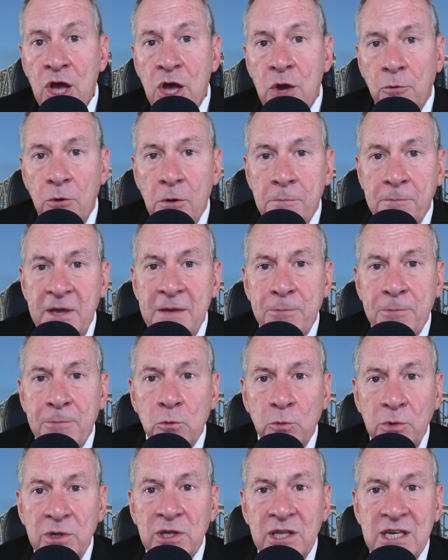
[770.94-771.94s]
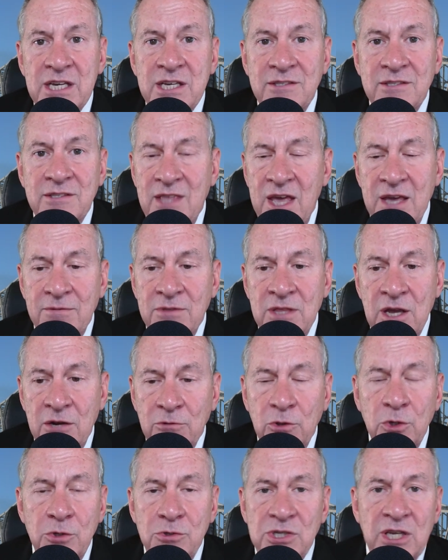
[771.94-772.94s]
where people really, they're
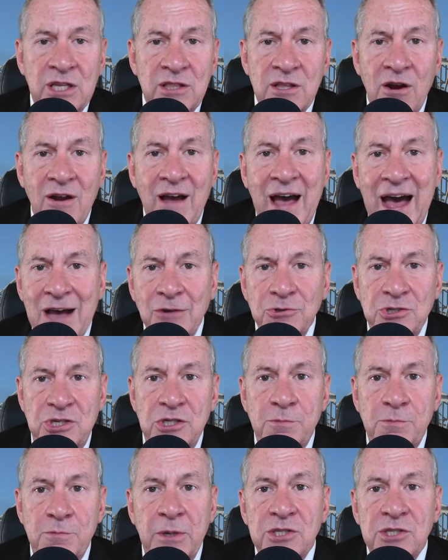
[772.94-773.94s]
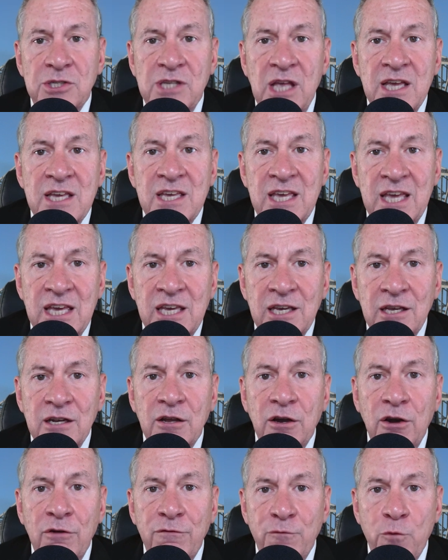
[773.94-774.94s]
losing their houses because they can't
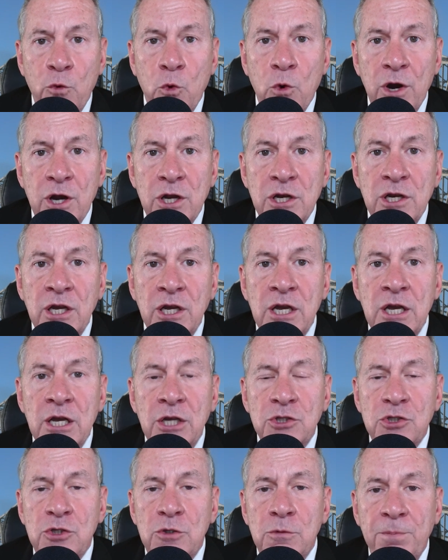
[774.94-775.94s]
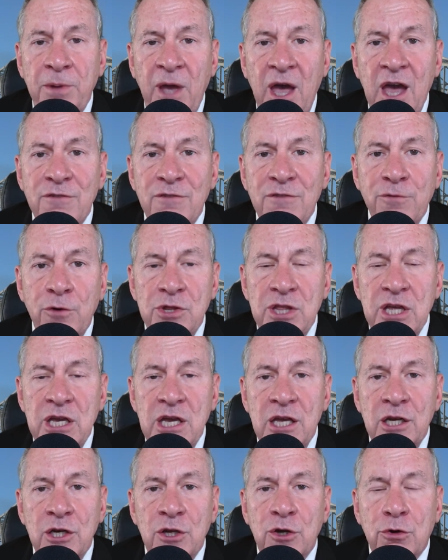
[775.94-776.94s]
afford to pay for the
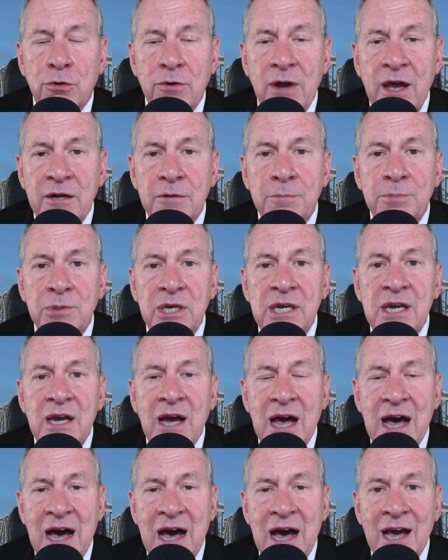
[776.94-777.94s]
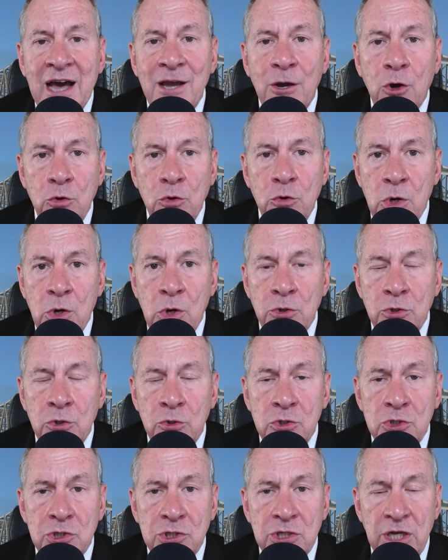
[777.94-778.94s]
incredibly high
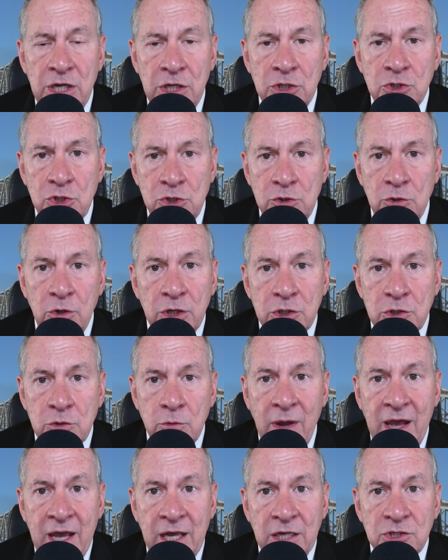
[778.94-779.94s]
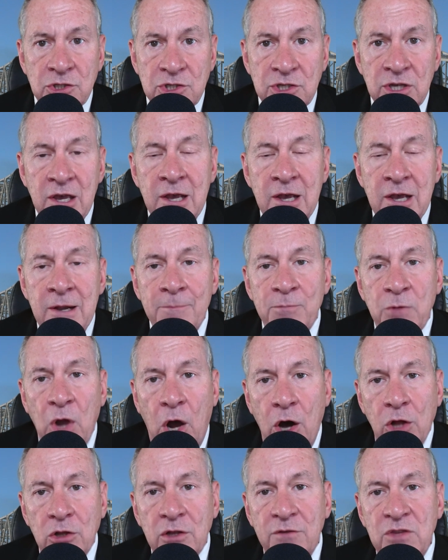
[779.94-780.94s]
homeowners insurance rates.
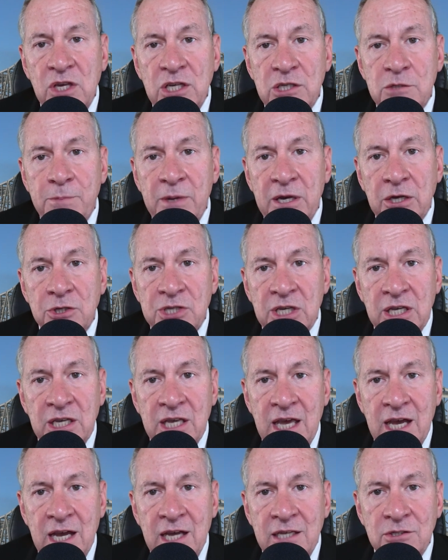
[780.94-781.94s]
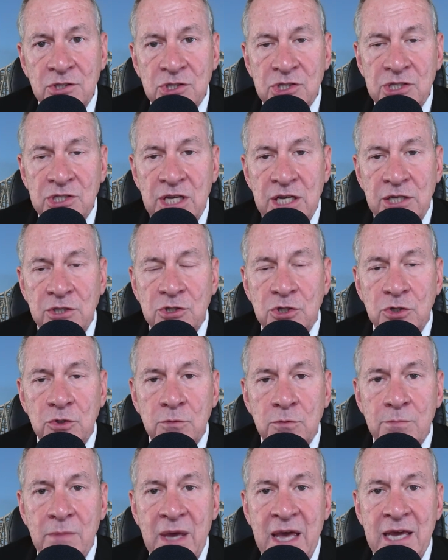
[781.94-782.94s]
All of these bills, again, seek to
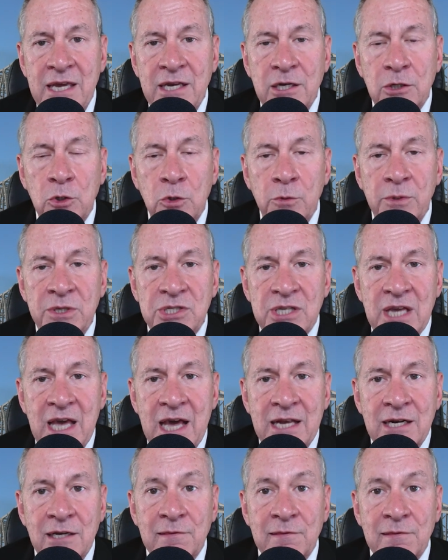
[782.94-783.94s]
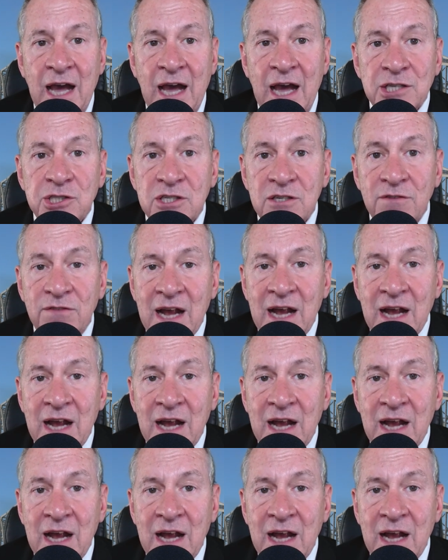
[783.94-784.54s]
make Louisiana less of an